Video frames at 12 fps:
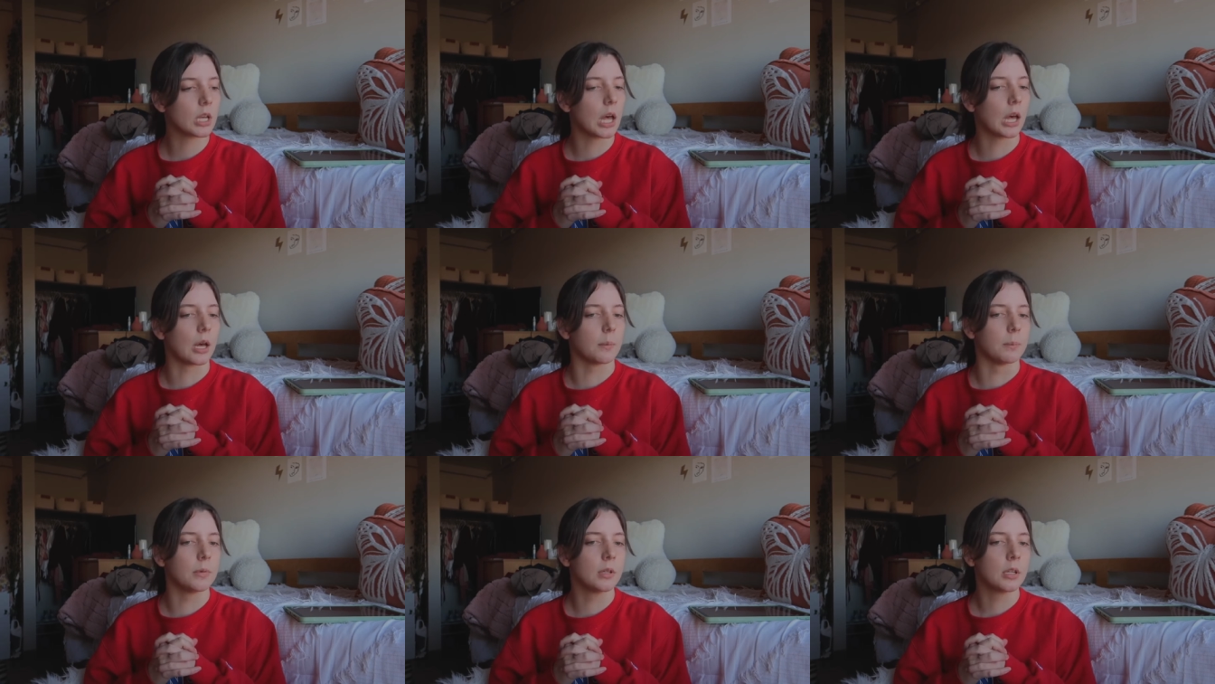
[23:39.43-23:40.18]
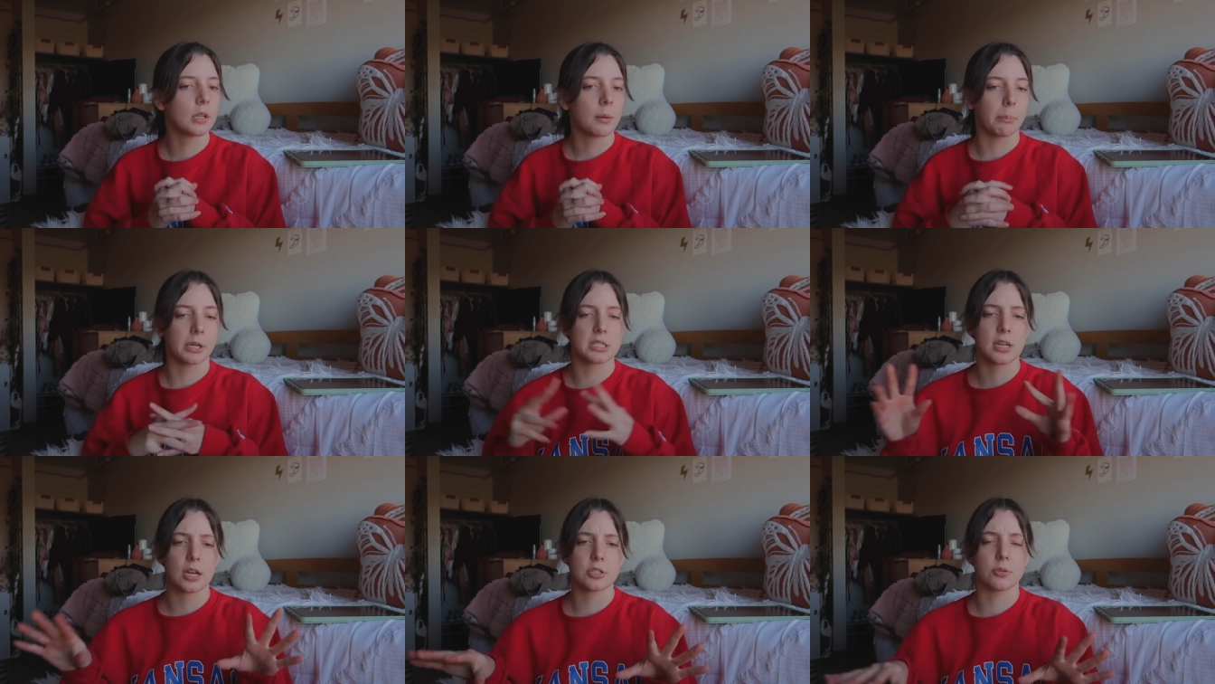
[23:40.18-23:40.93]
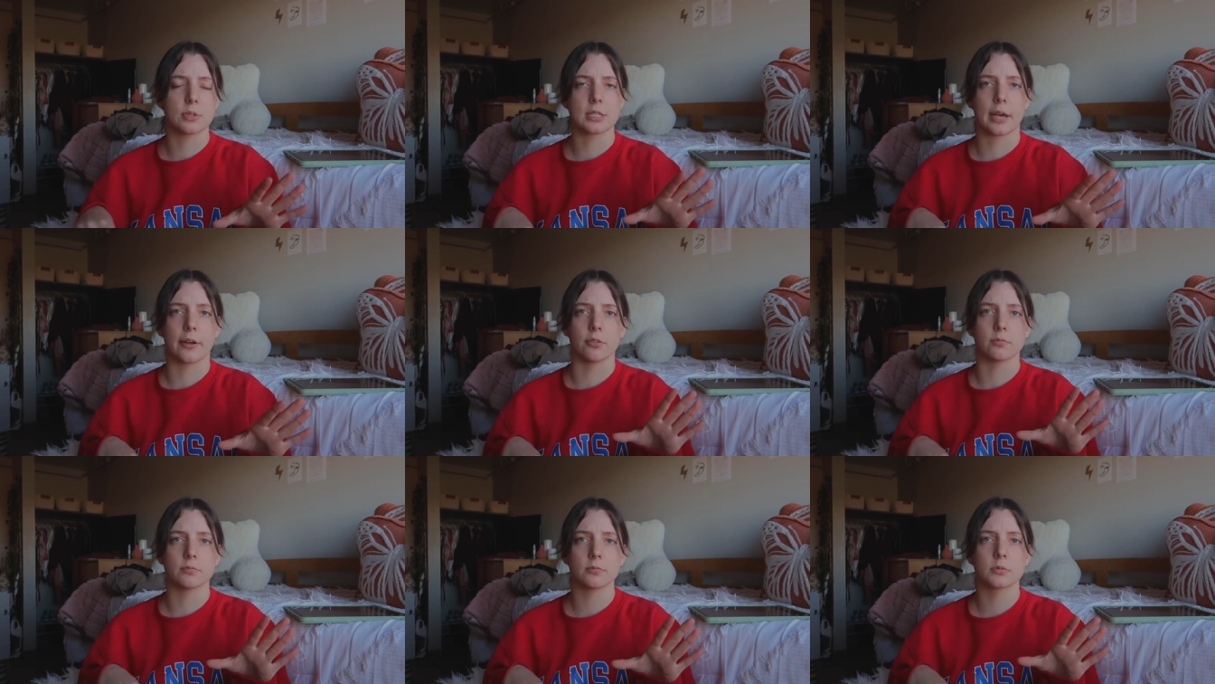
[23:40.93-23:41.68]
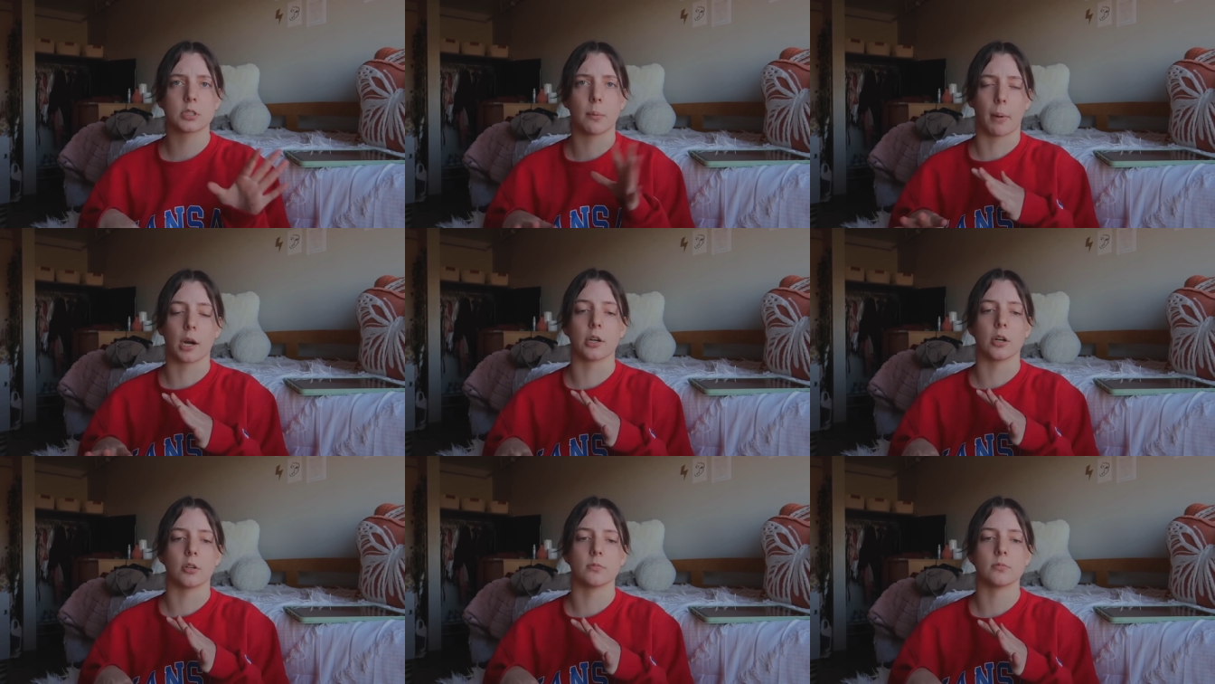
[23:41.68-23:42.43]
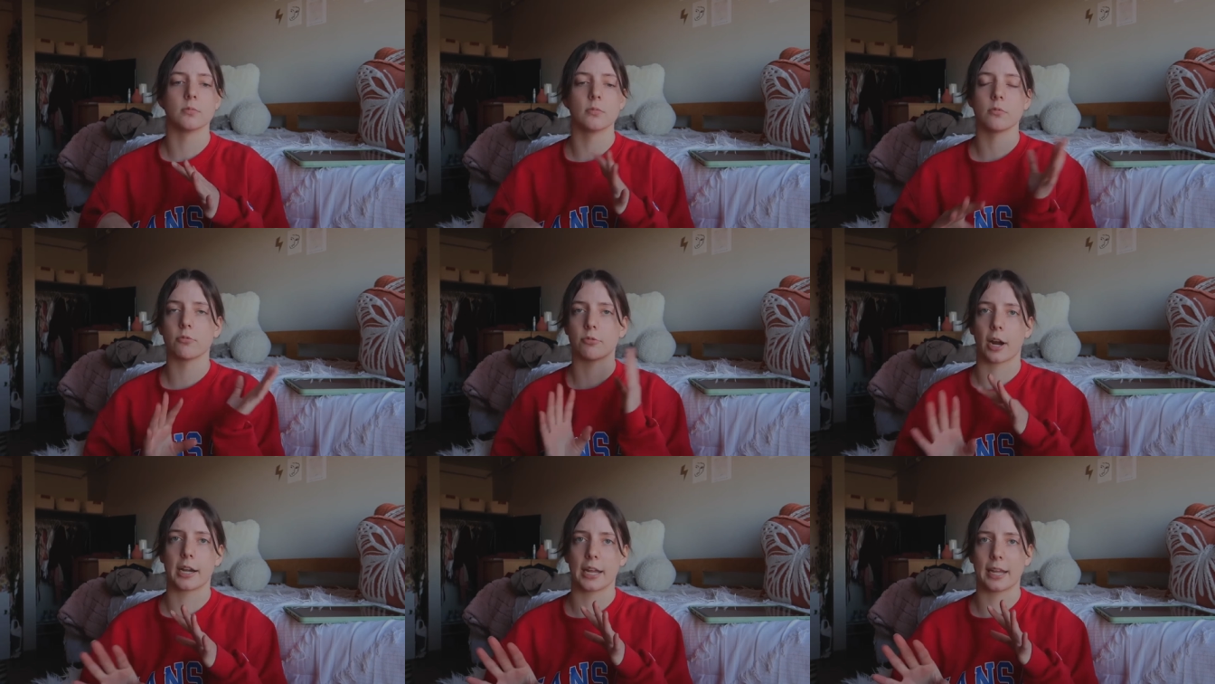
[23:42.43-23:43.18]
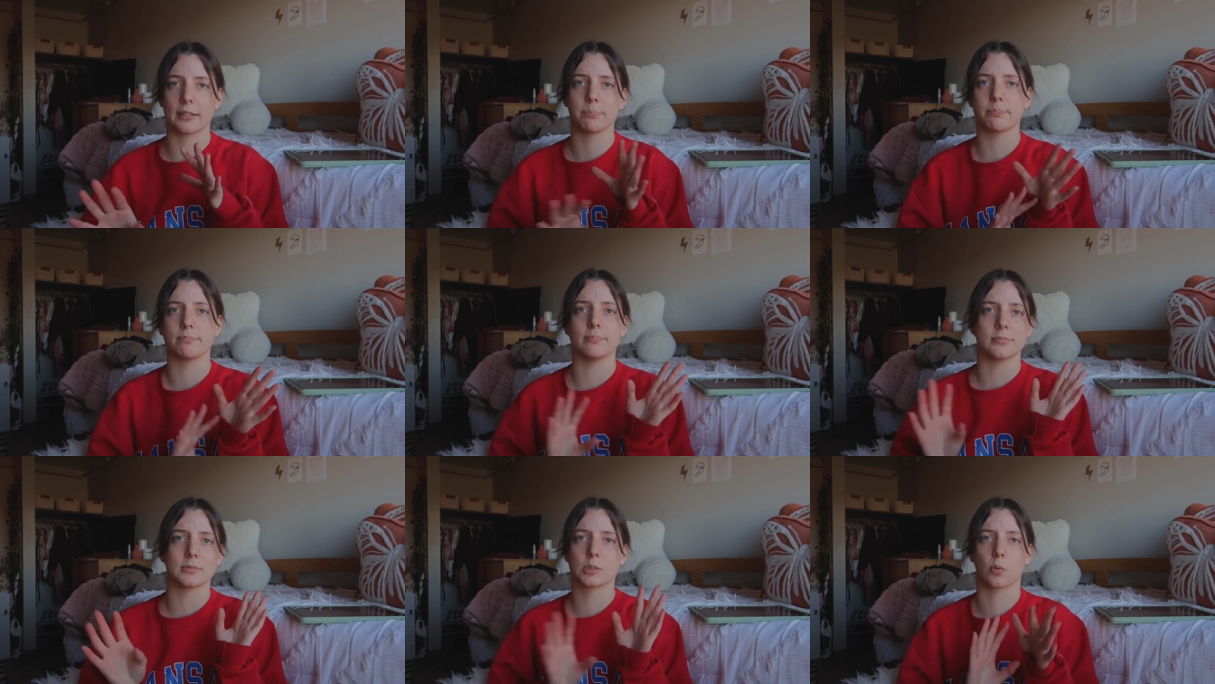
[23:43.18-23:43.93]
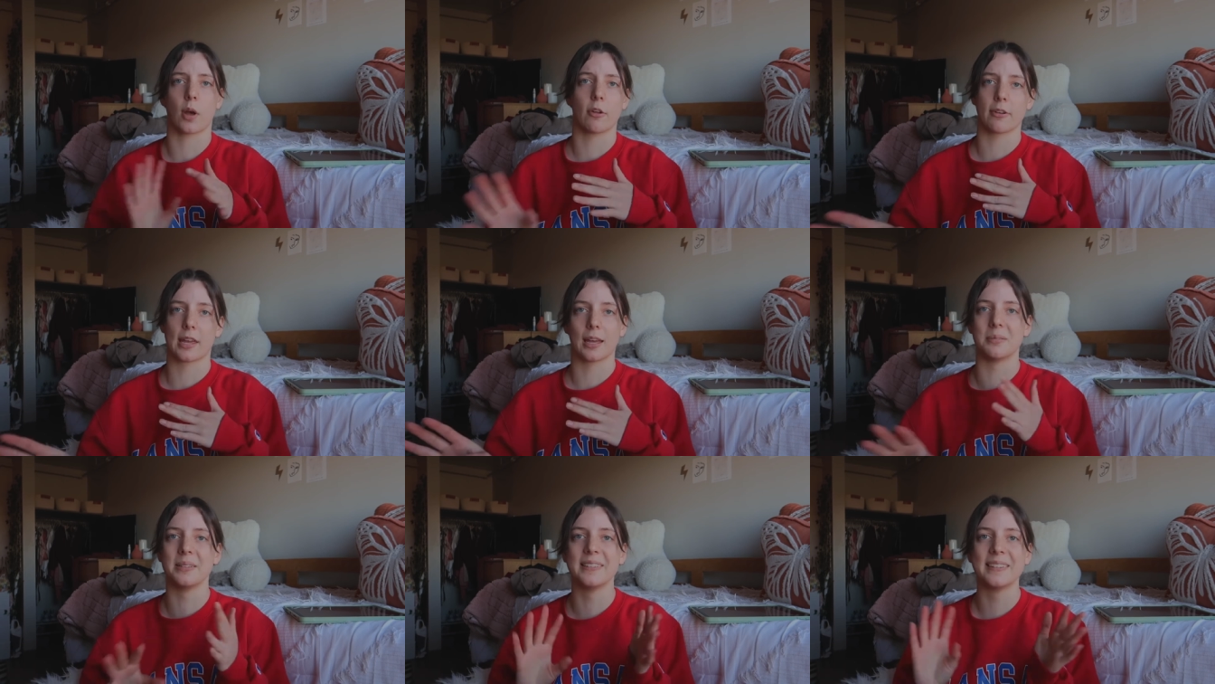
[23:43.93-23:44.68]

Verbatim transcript: Um, but it's not due until tomorrow, Friday, 12 a.m.